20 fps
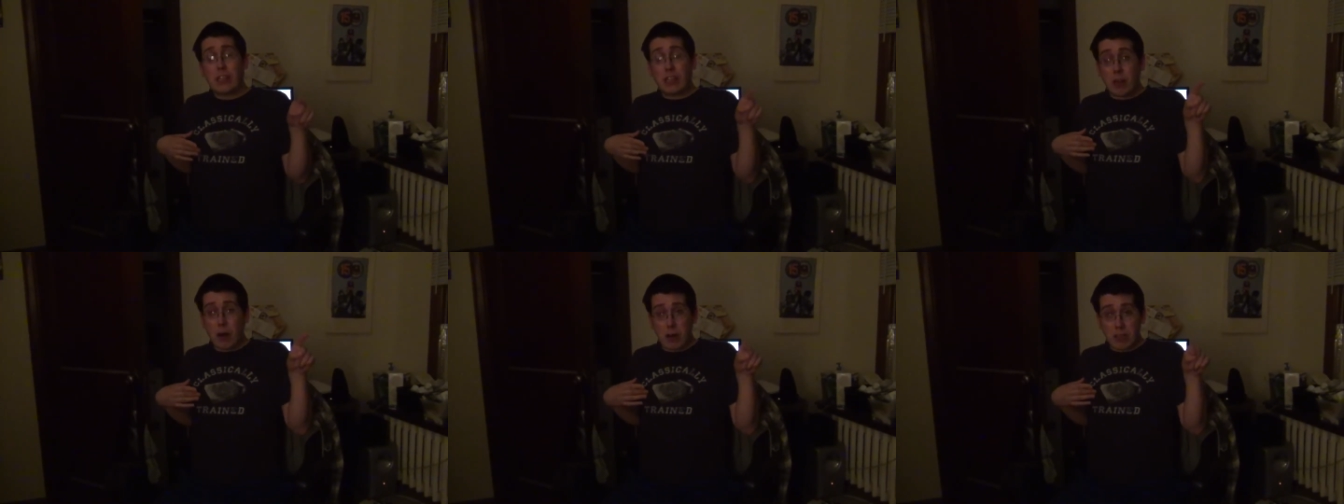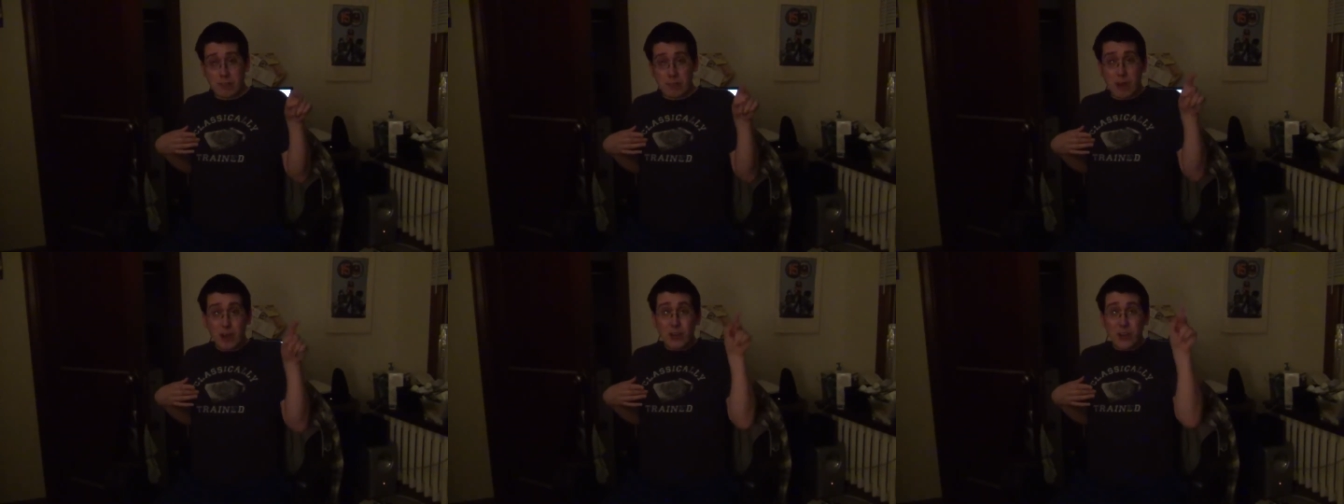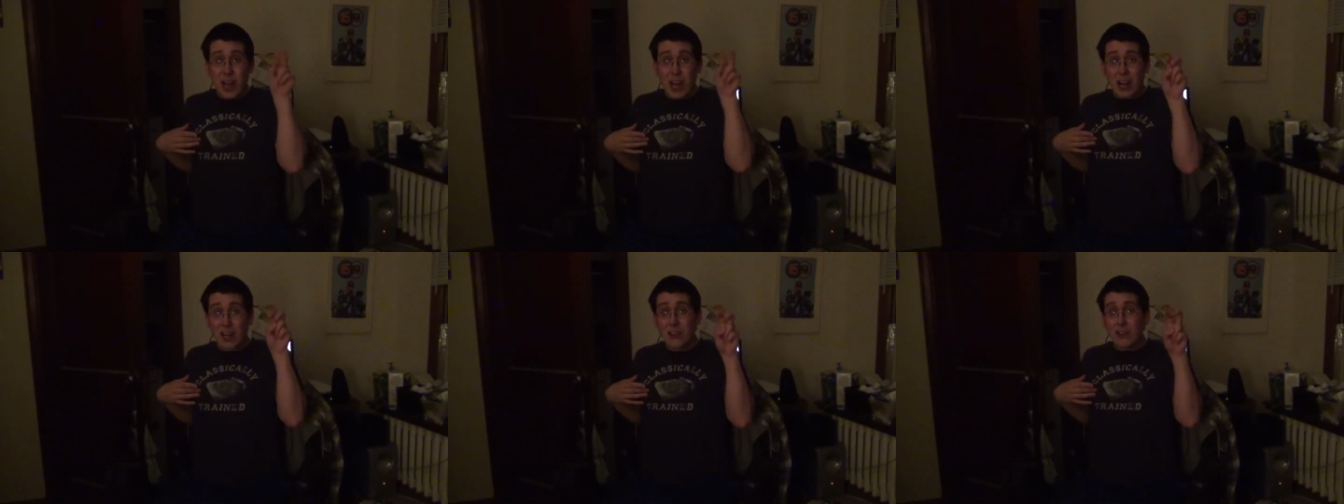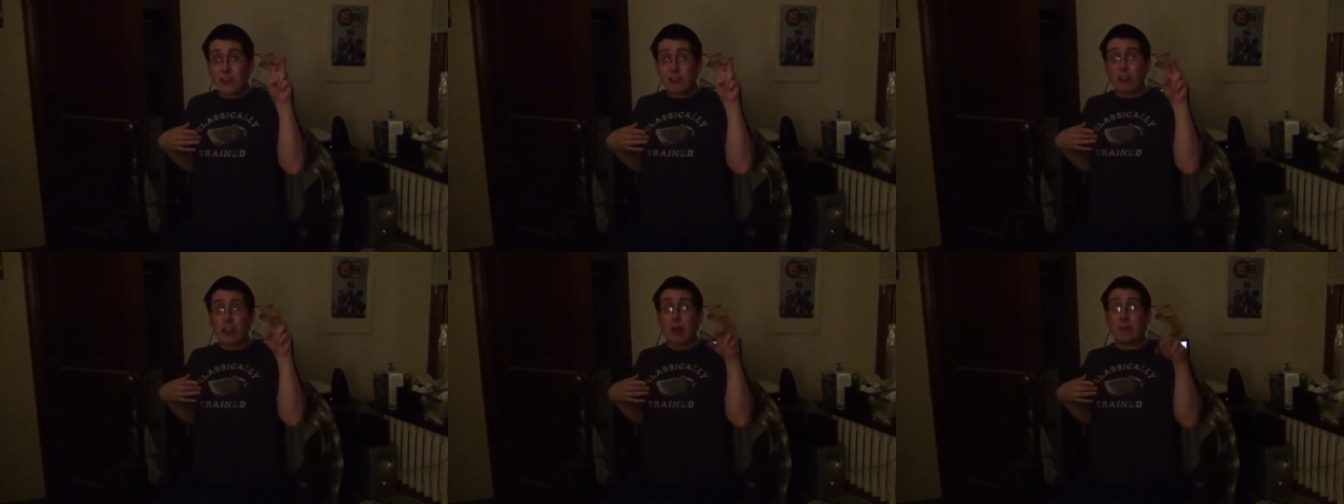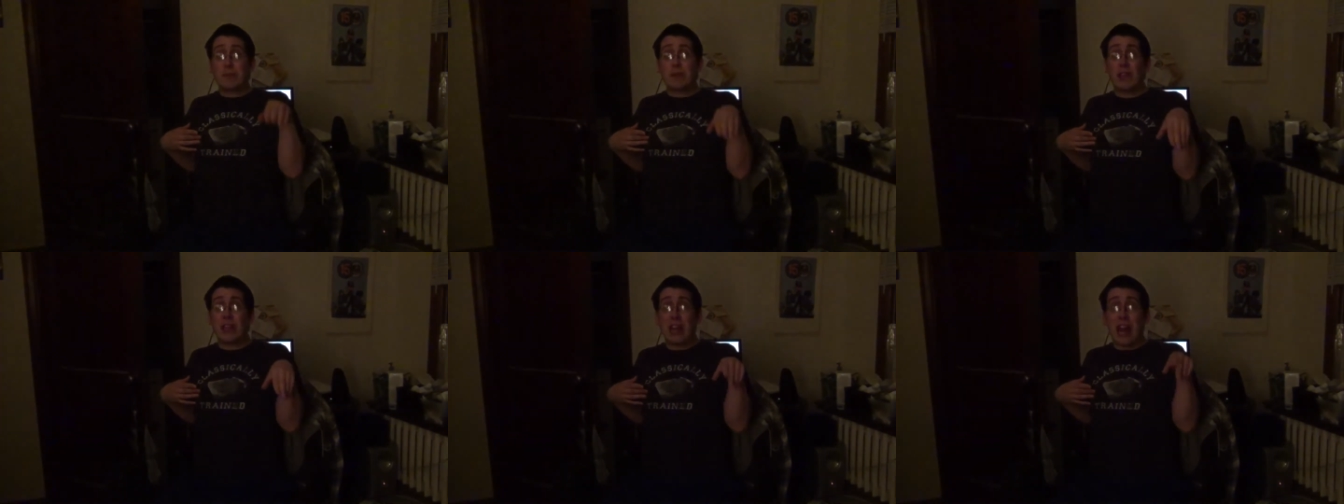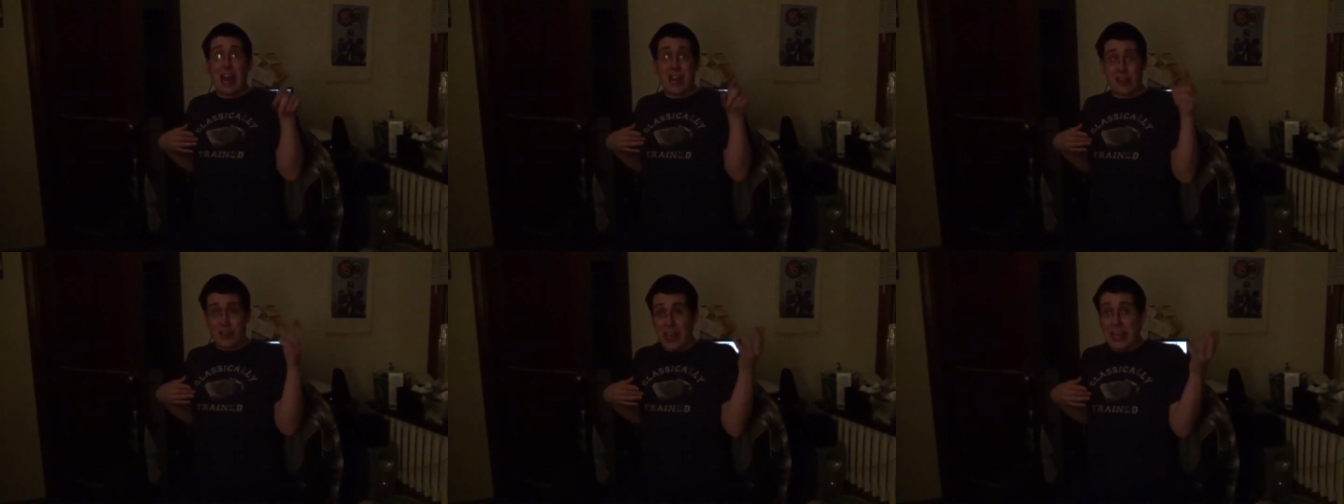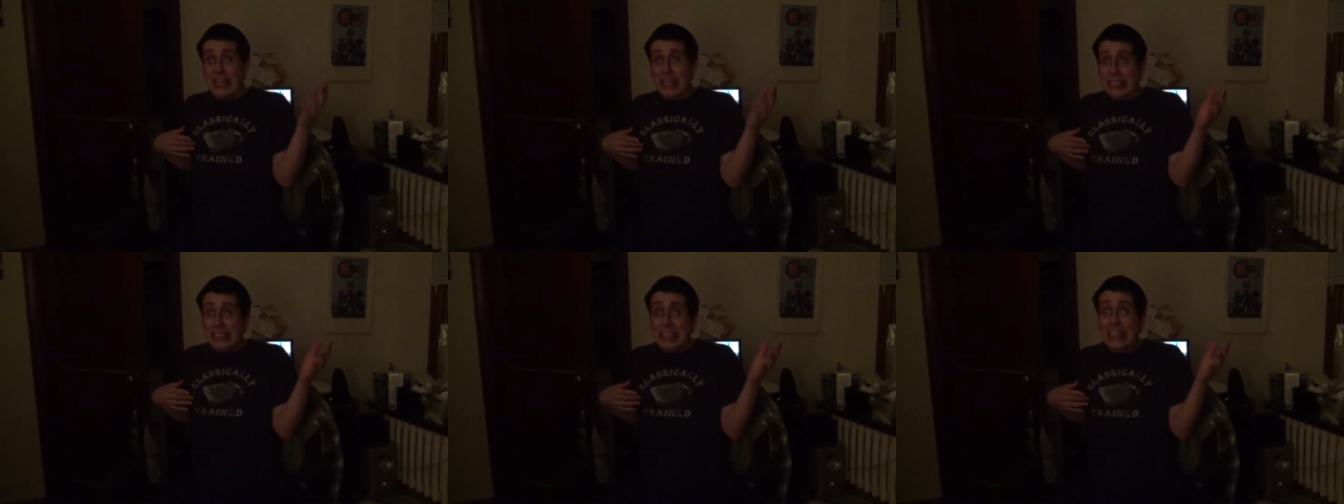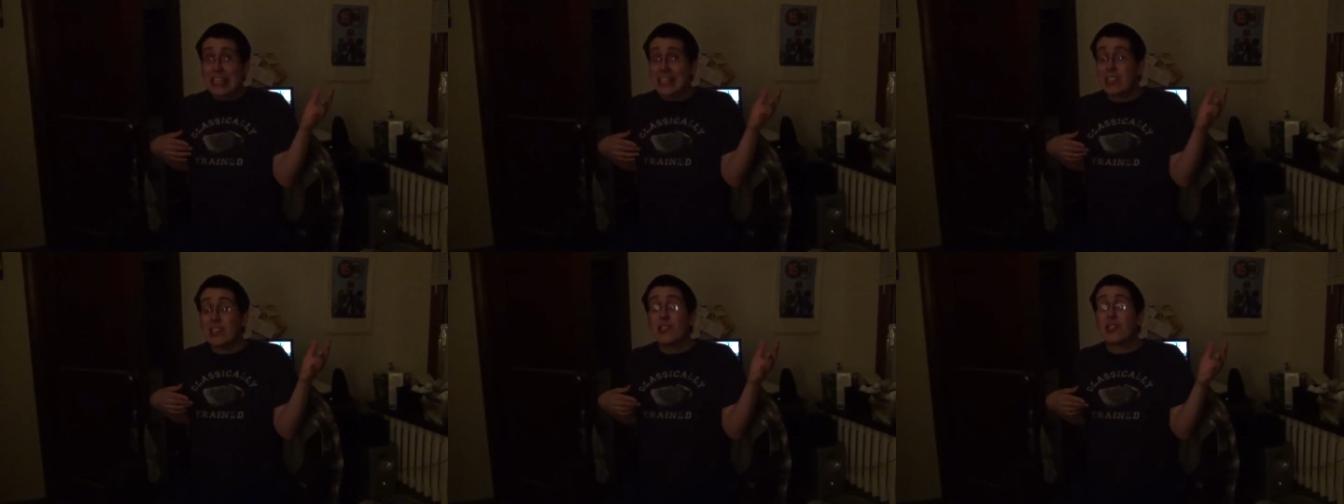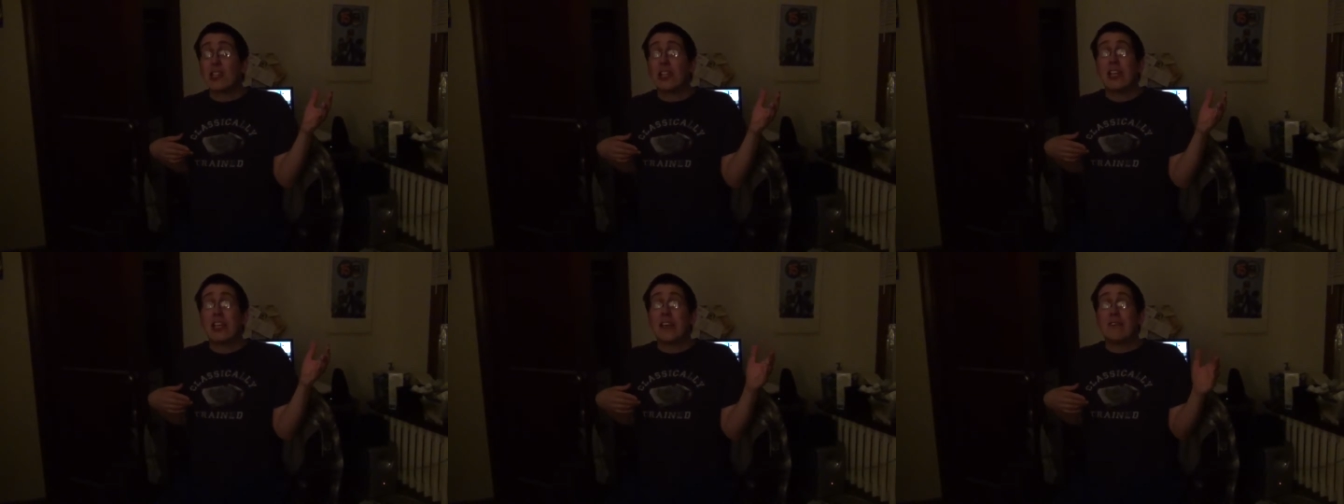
know as my channel description I think says